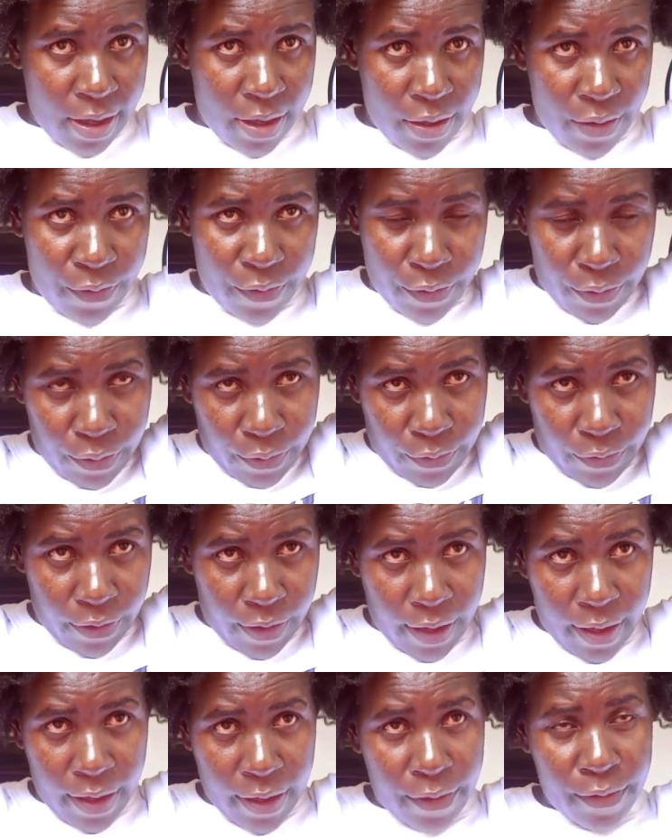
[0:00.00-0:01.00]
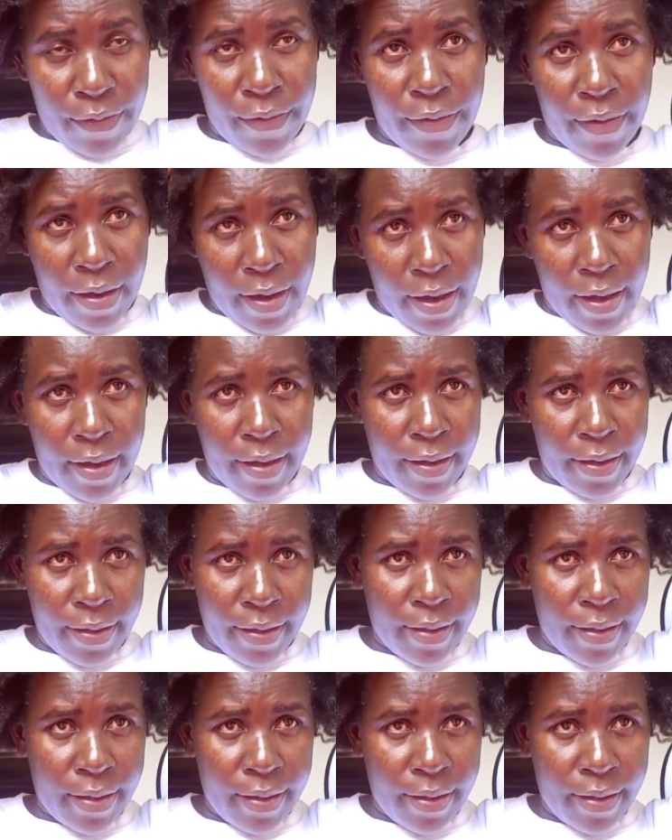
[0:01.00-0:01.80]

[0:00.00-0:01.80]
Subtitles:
If you've ever